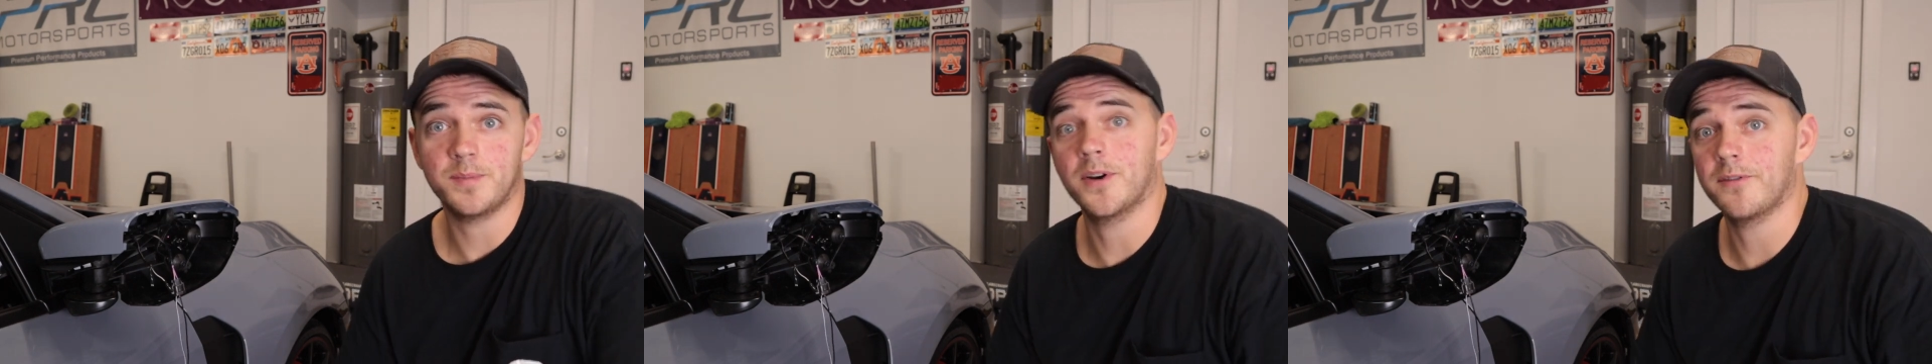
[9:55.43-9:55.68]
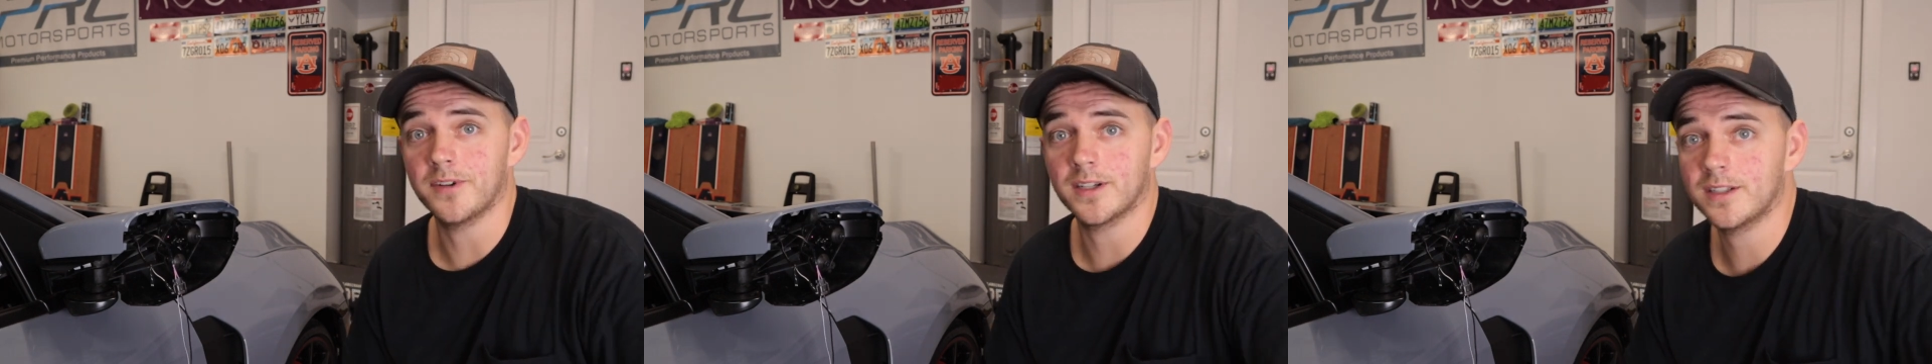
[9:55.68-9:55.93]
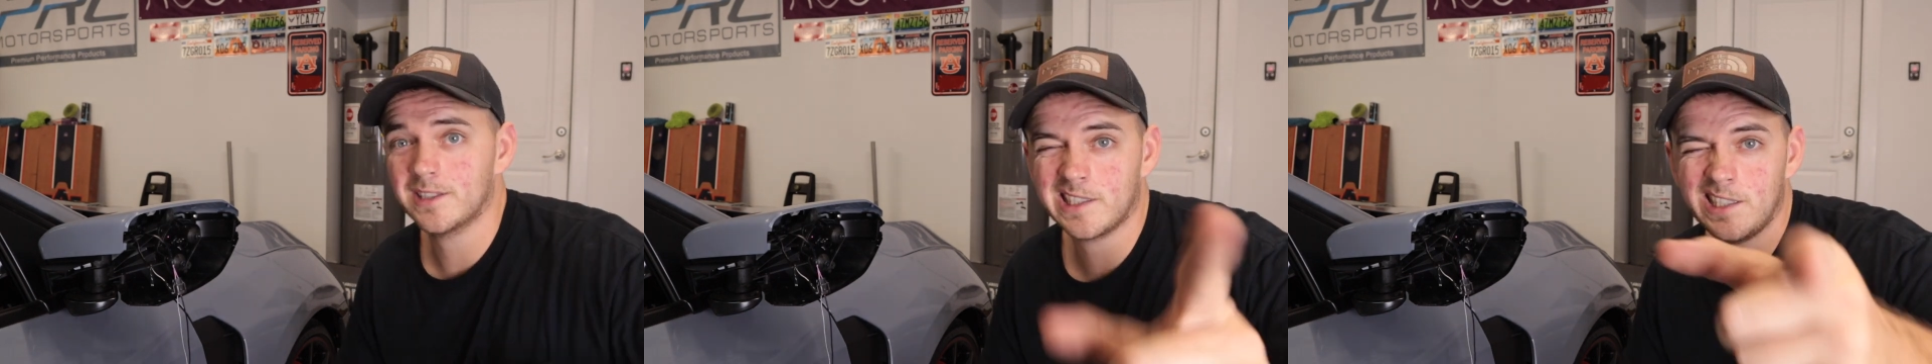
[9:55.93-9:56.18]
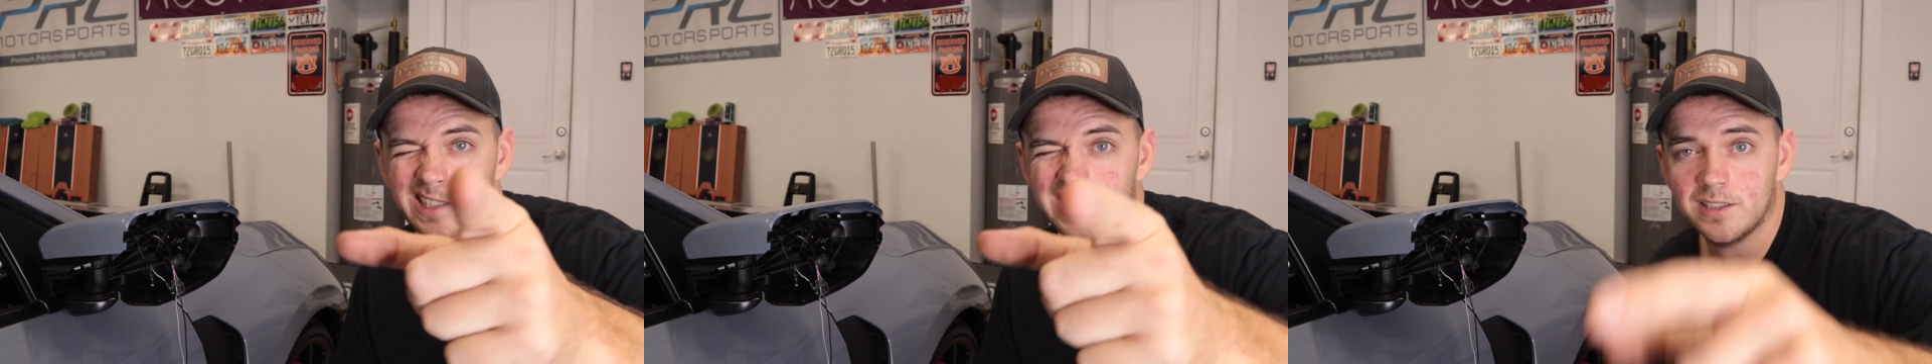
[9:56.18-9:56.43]
perfect.
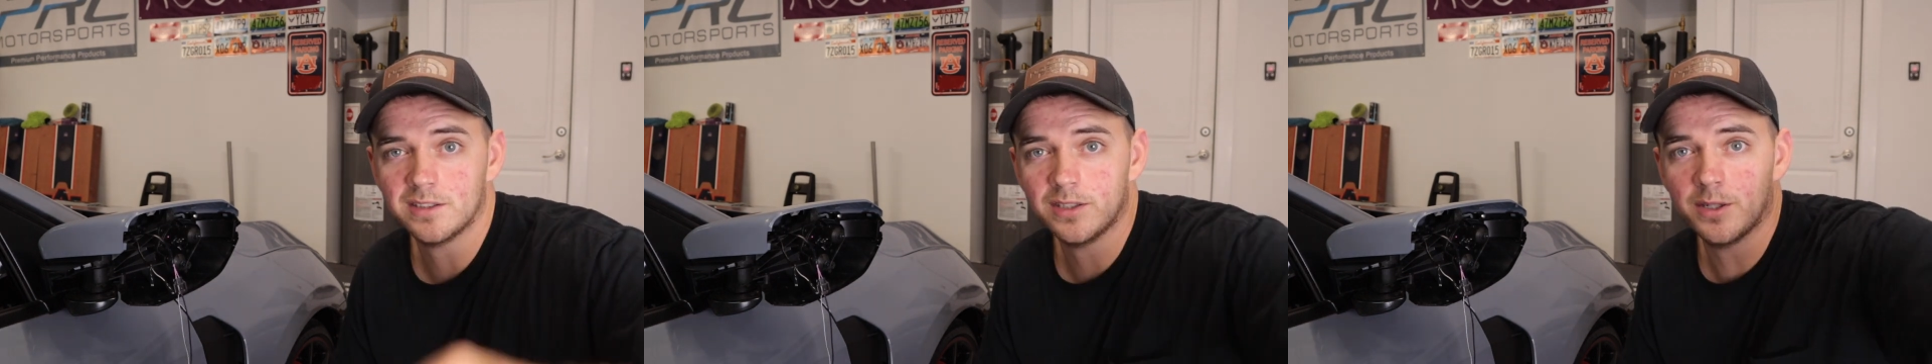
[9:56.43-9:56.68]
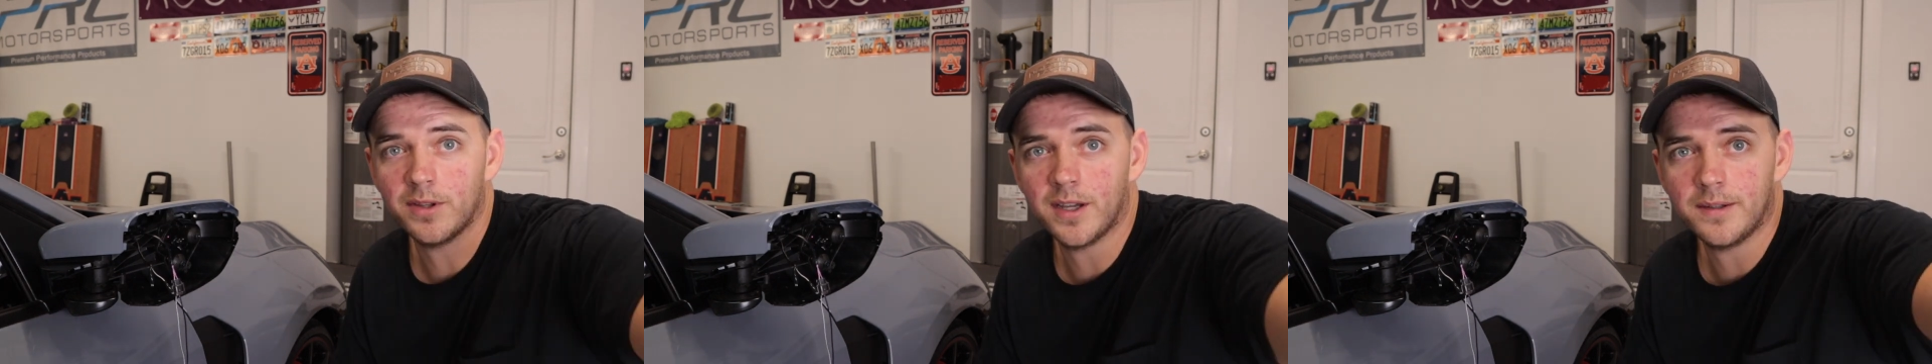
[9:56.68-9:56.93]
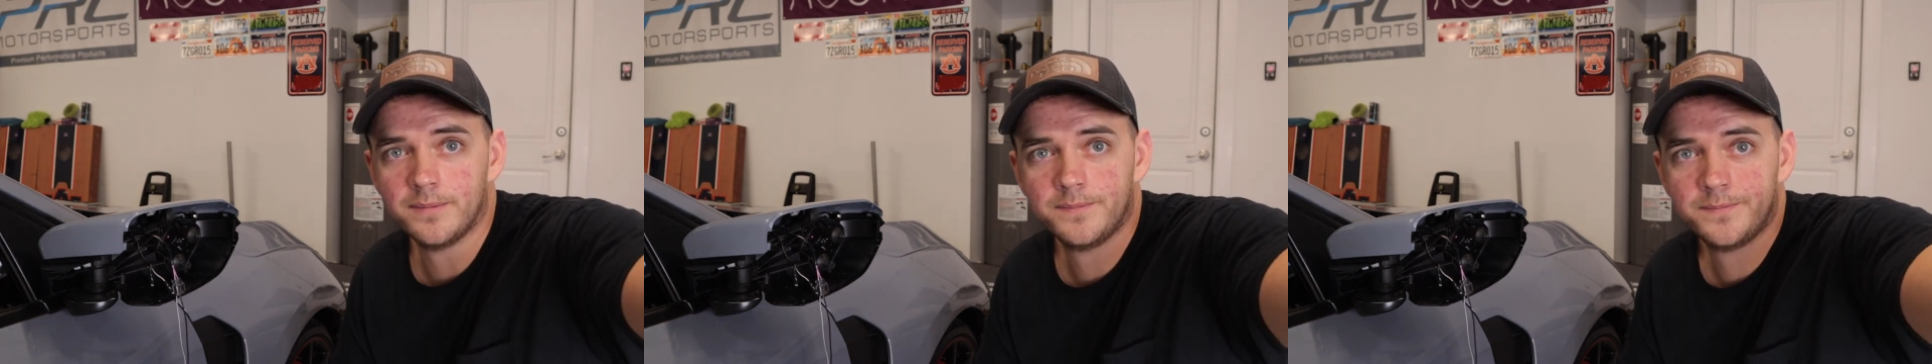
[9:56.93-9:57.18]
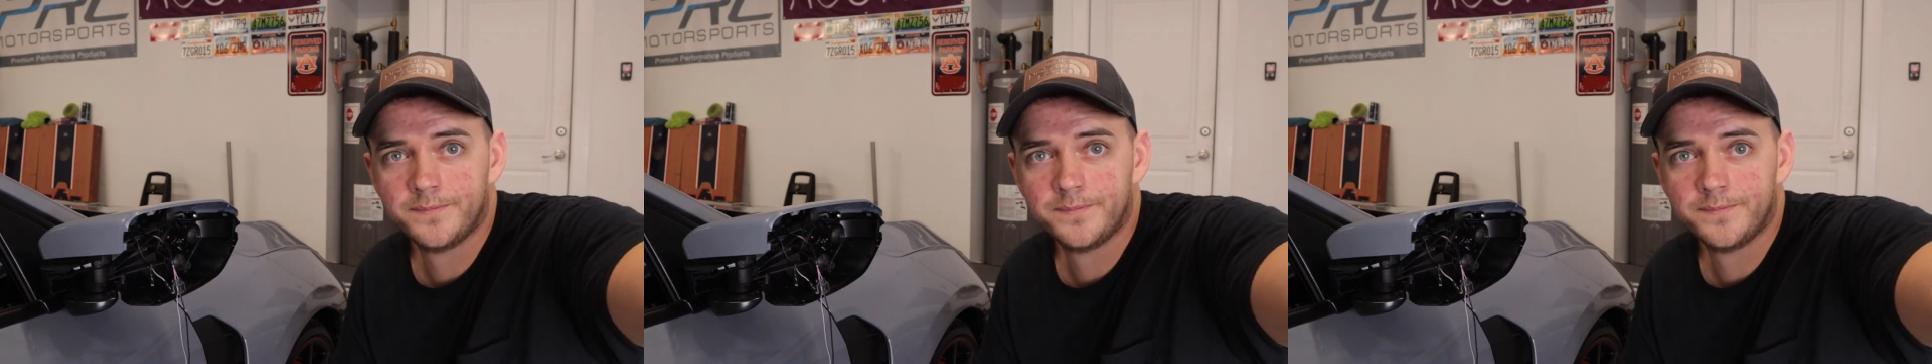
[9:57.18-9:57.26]
Just know that.